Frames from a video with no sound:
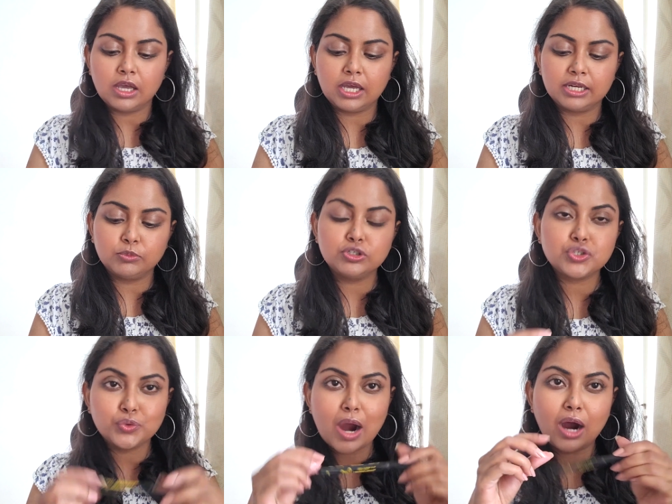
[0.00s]
and I'm going to
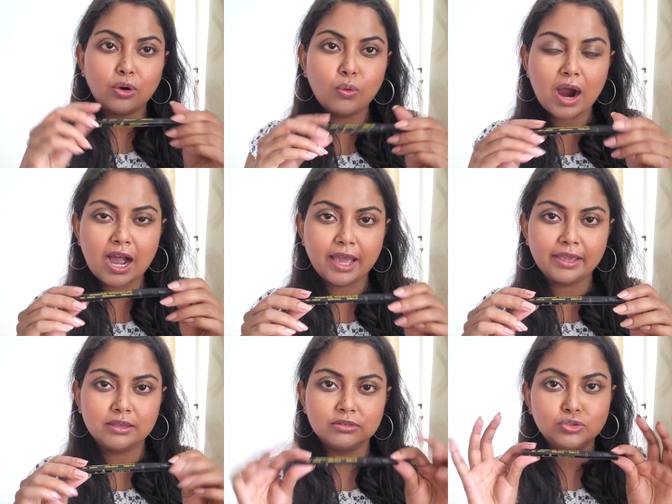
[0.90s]
show you how
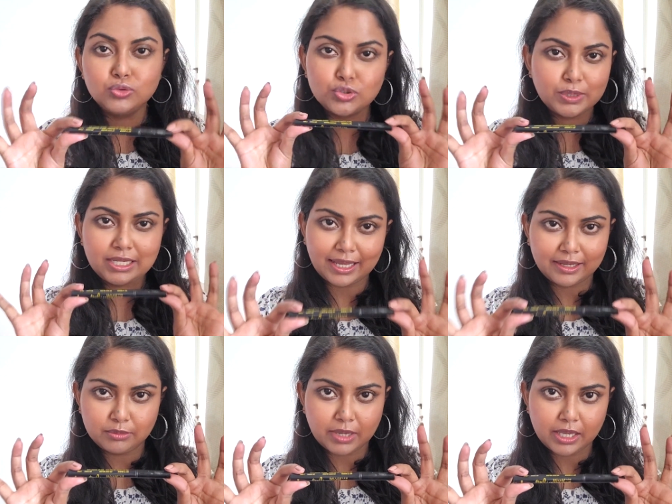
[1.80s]
I usually
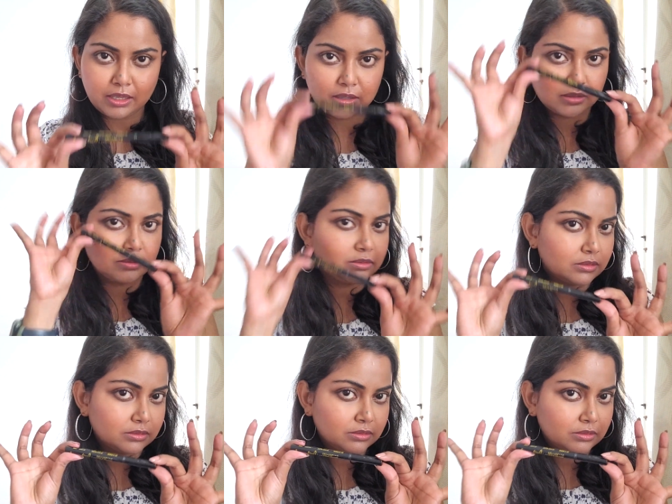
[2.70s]
line my
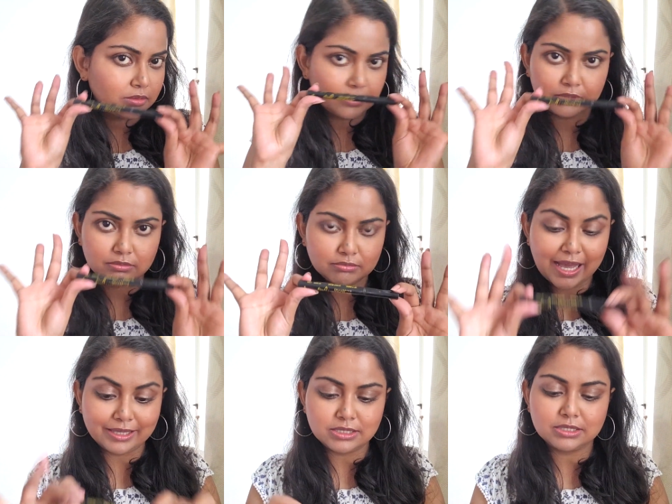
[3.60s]

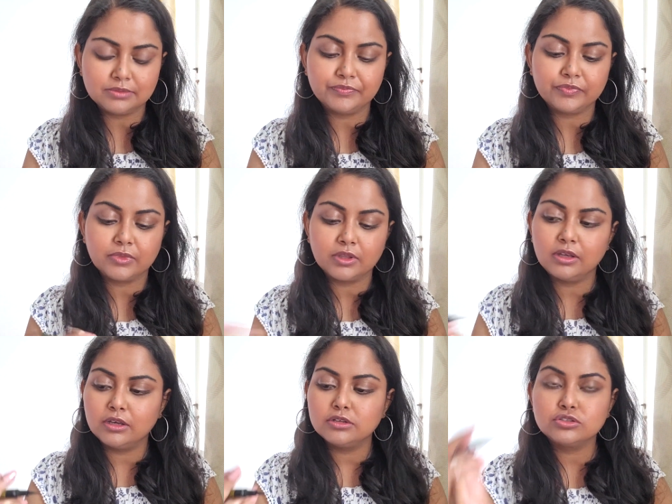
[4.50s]
eyes.
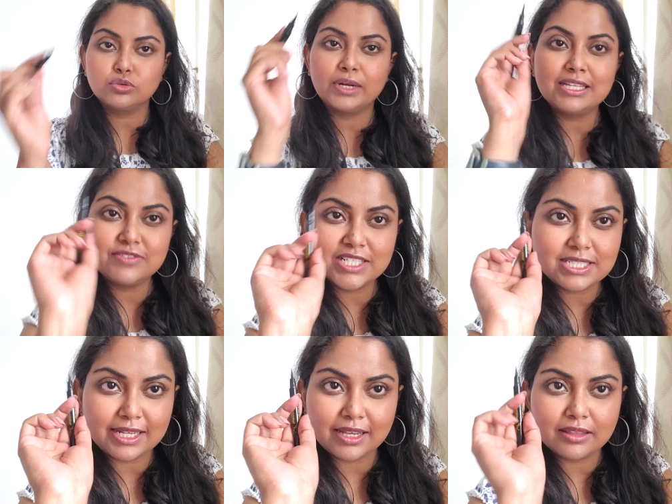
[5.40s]
So when I
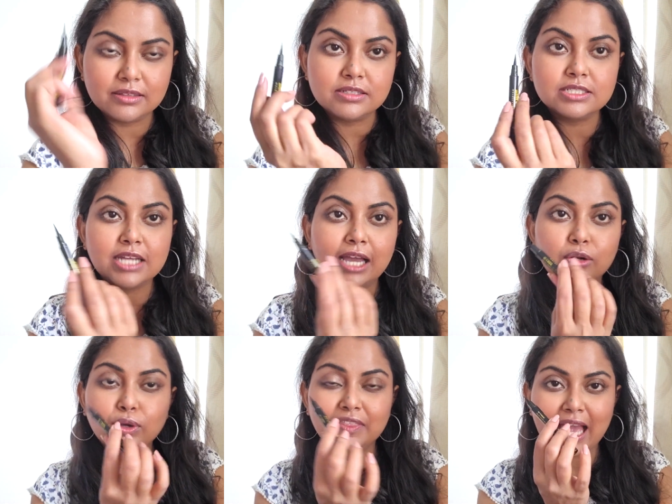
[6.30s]
first take this, I
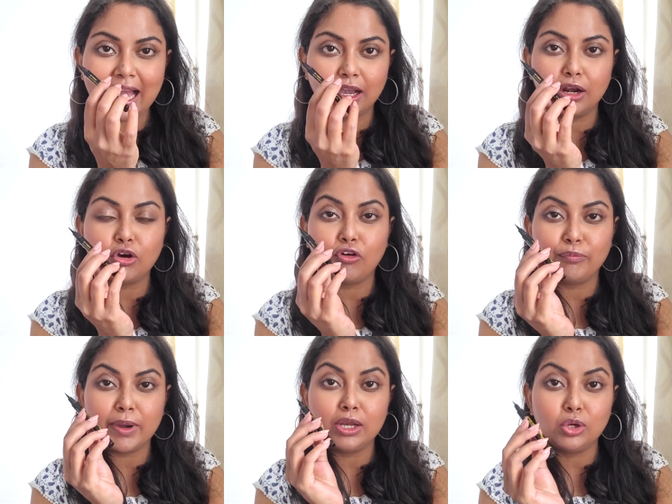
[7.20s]
look at the angle of
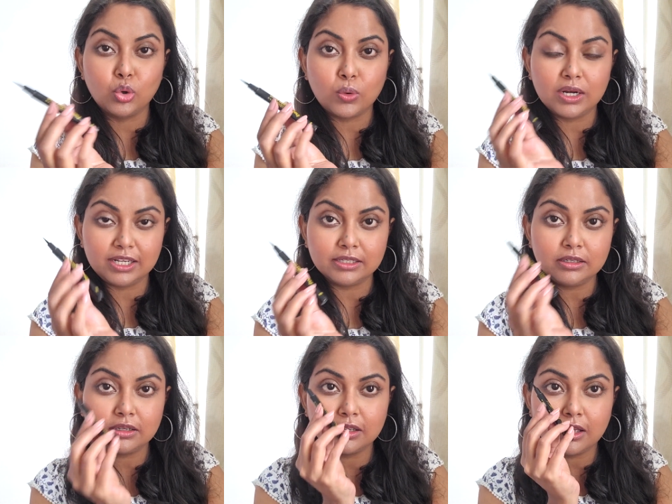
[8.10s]
my lower lid.
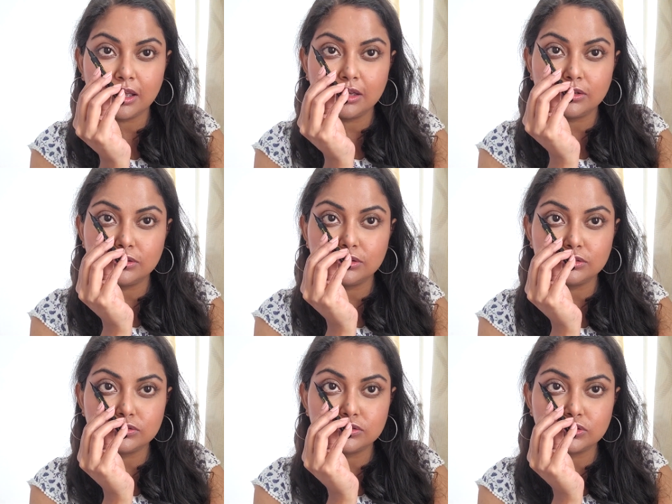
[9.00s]

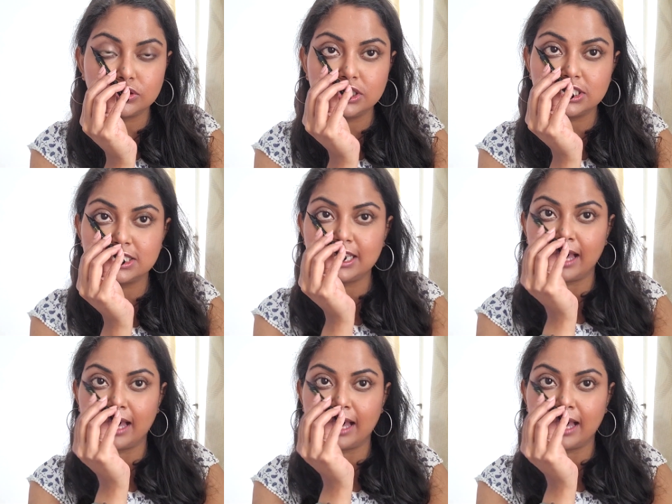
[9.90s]
So this is the